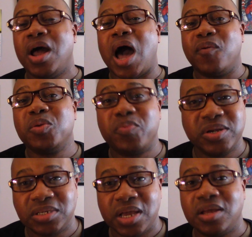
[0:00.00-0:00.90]
I would
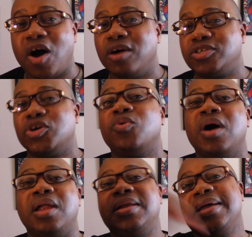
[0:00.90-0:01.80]
appreciate it. Also,
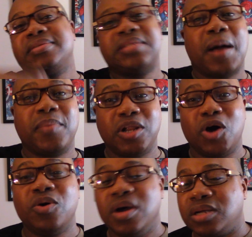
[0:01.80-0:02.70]
links down
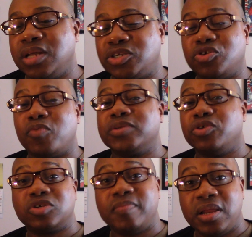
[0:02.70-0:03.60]
below, connection to all my
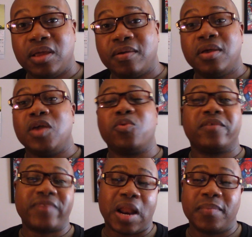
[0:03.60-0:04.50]
social media. You want
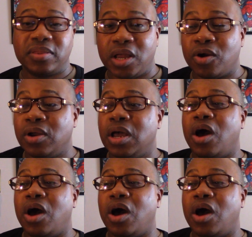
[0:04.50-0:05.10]
to follow me there.